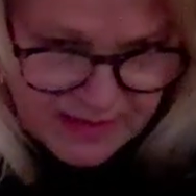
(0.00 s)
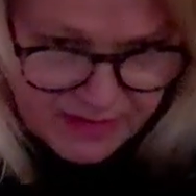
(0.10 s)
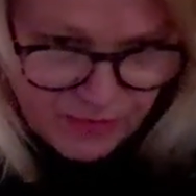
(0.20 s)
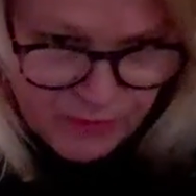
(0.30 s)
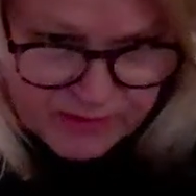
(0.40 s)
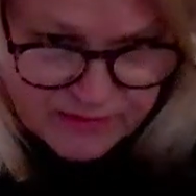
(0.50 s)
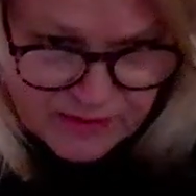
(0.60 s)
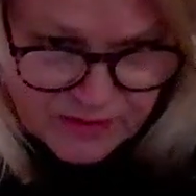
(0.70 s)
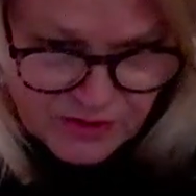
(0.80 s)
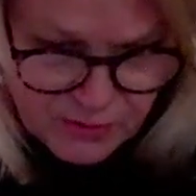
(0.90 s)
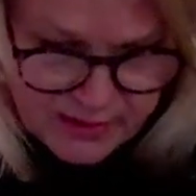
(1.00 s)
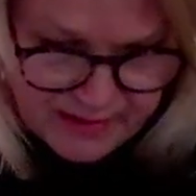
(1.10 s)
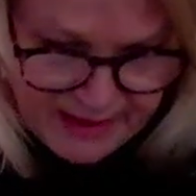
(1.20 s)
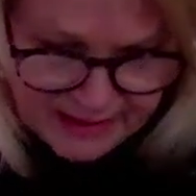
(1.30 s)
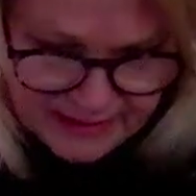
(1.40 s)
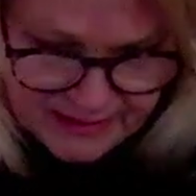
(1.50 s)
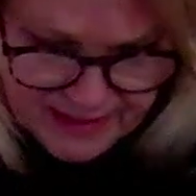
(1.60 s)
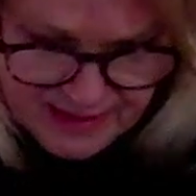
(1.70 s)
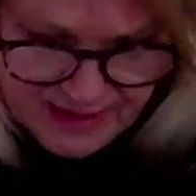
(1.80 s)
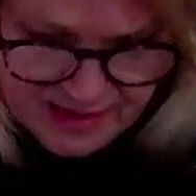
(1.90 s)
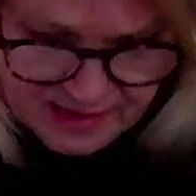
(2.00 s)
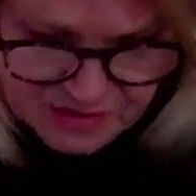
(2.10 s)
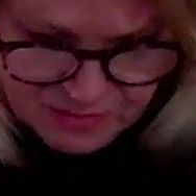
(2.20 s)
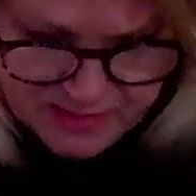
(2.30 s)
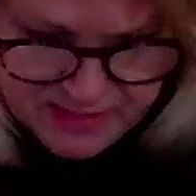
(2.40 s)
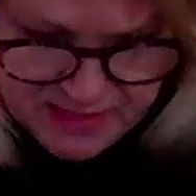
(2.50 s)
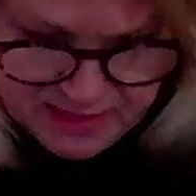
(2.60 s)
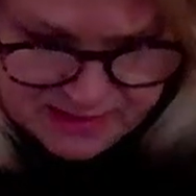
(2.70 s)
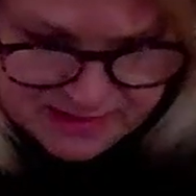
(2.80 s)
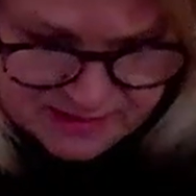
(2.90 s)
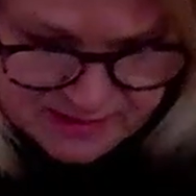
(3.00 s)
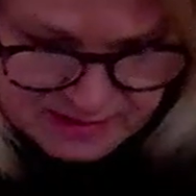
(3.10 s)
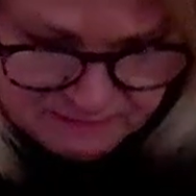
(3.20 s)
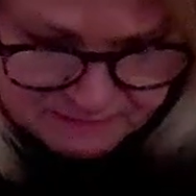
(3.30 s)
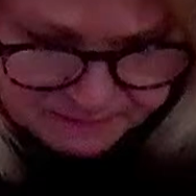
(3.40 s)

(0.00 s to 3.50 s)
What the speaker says: And the reason you're doing that is because